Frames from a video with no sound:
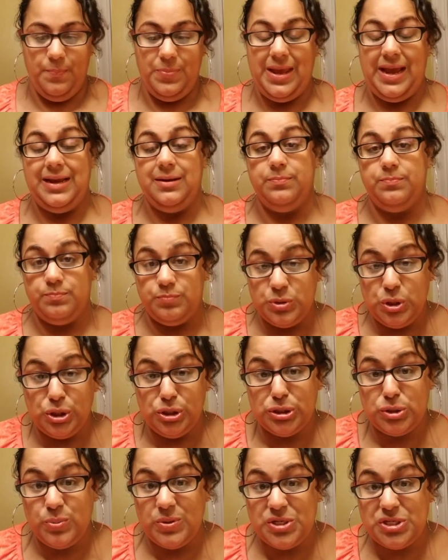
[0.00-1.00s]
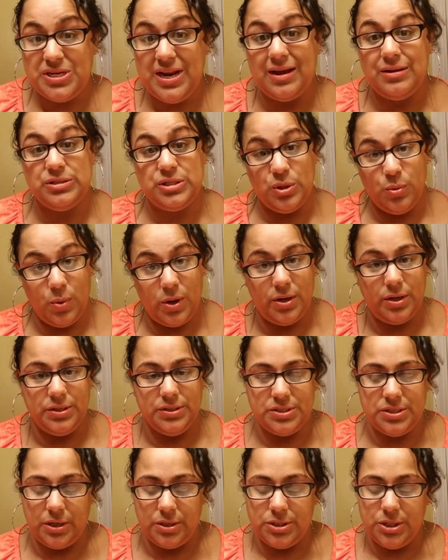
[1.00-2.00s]
I turn the switch down so the water
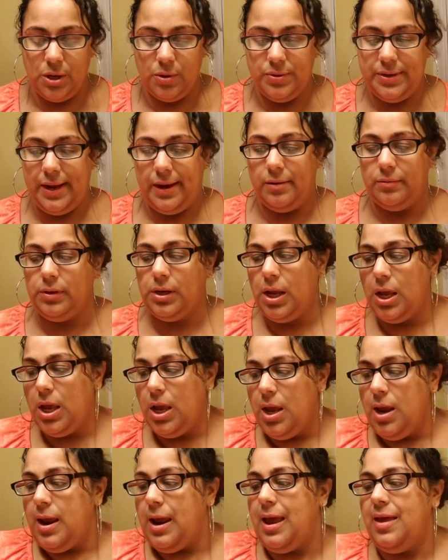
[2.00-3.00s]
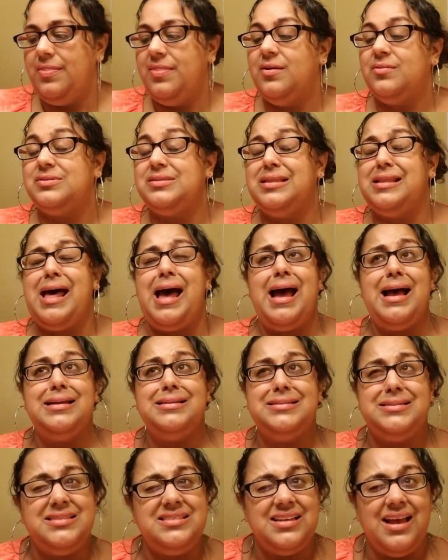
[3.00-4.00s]
can start to go down. And those
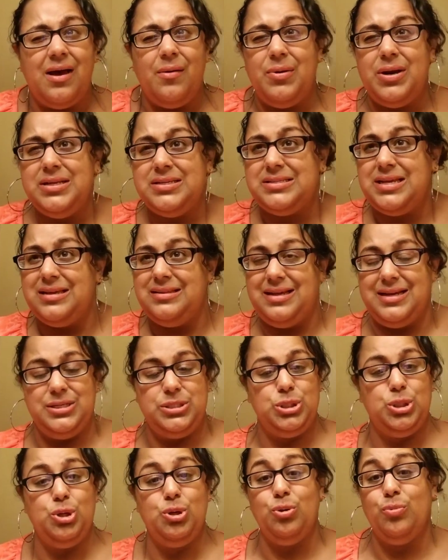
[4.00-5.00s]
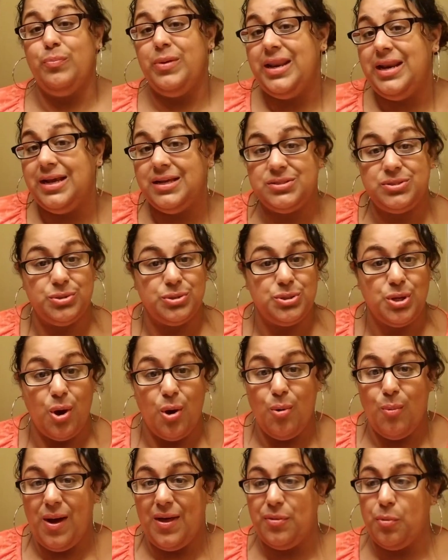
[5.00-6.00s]
last, I want to say, like 2 minutes or
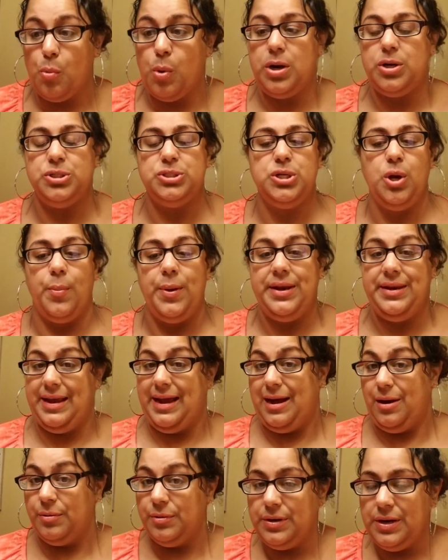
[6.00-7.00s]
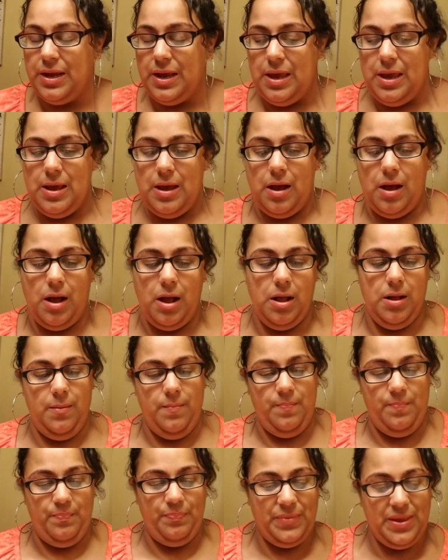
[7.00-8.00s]
so while the water is going down,
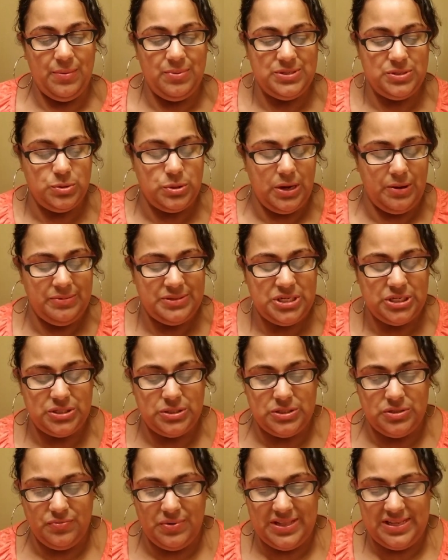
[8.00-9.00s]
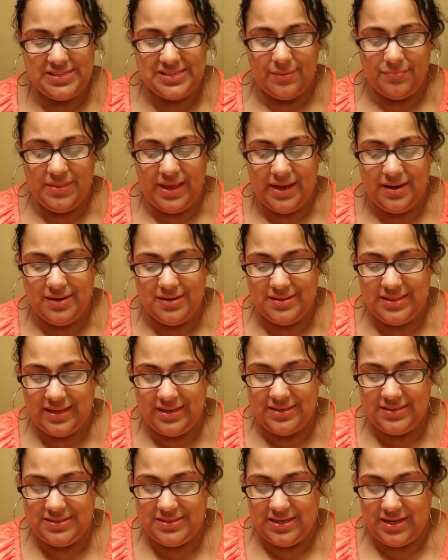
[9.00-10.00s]
it was just really something
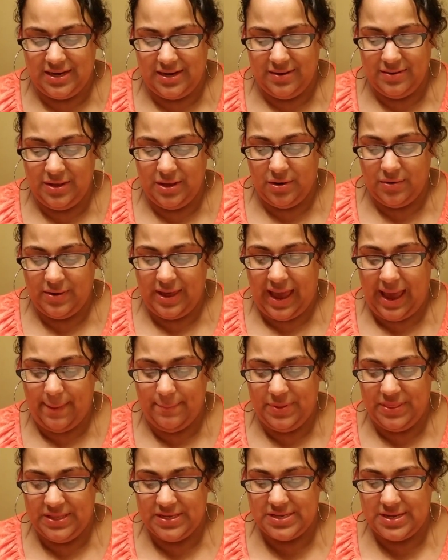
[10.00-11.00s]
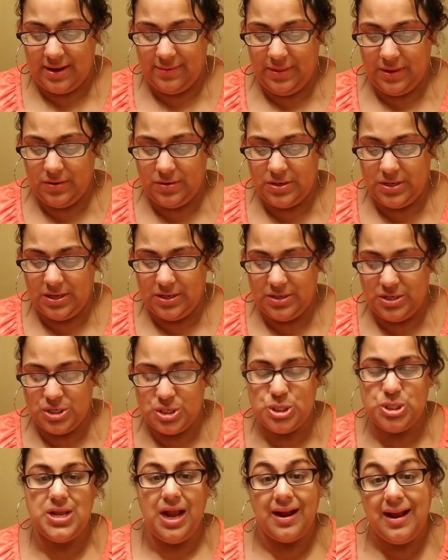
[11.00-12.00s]
that happened this time that
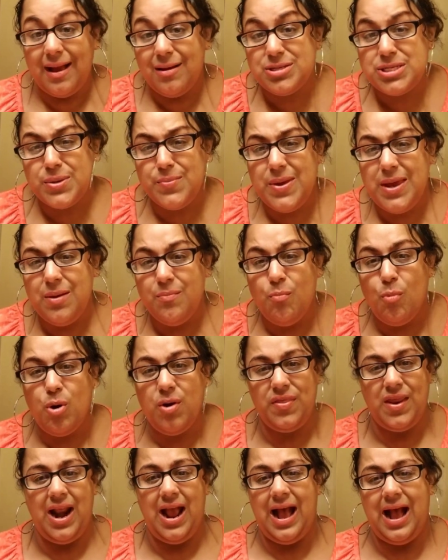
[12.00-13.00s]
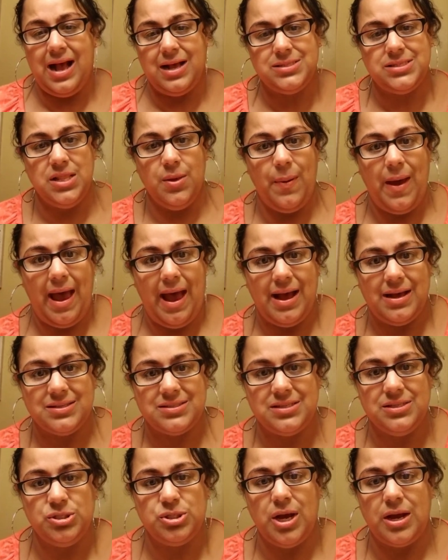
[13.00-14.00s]
just stuck out to me more than it has in the
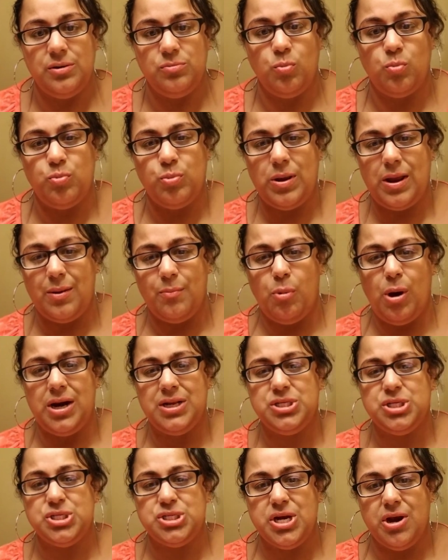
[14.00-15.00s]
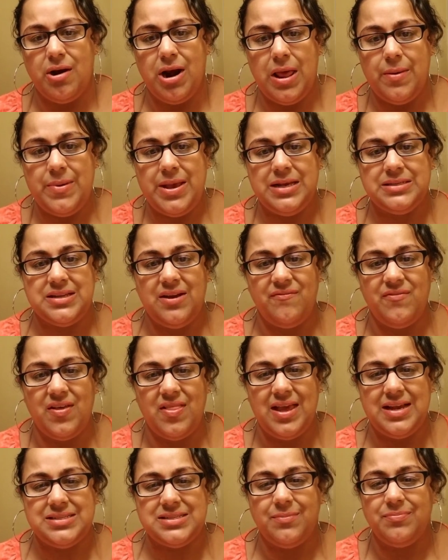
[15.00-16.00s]
past. And so I wanted to share on it, because I
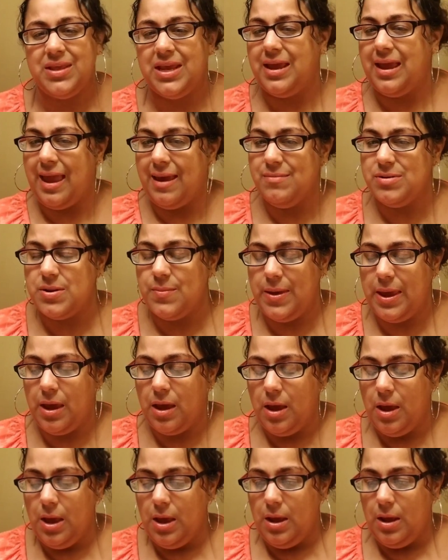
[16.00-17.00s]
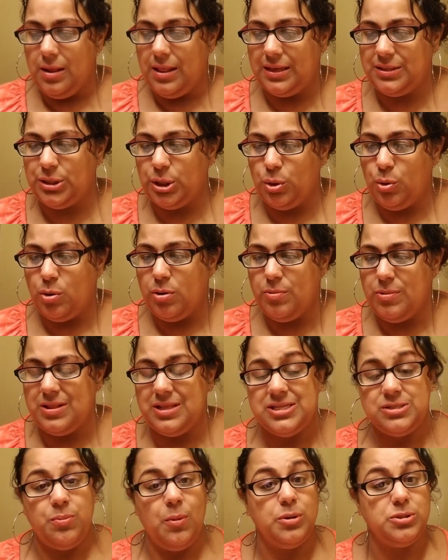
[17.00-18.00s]
feel like something came to me, like the Lord
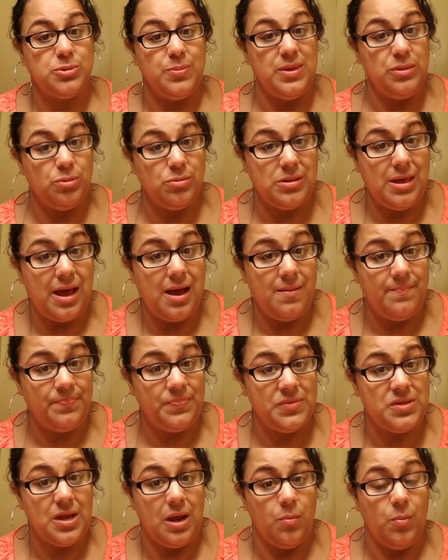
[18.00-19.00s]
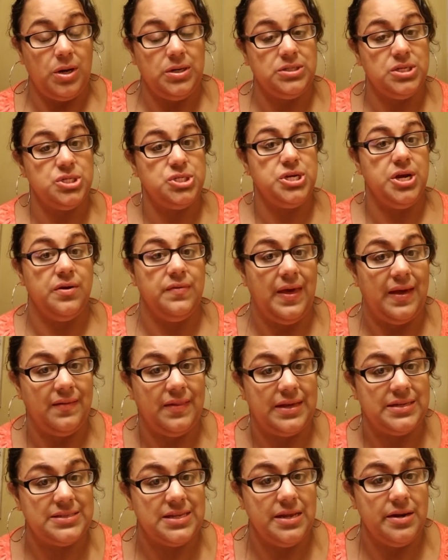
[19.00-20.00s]
really spoke to me through that. And so I wanted to share that
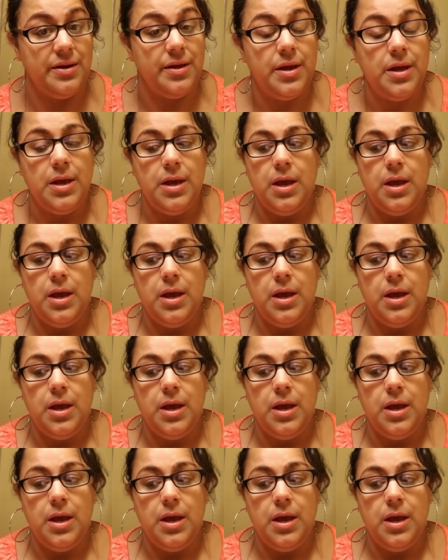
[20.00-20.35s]
lesson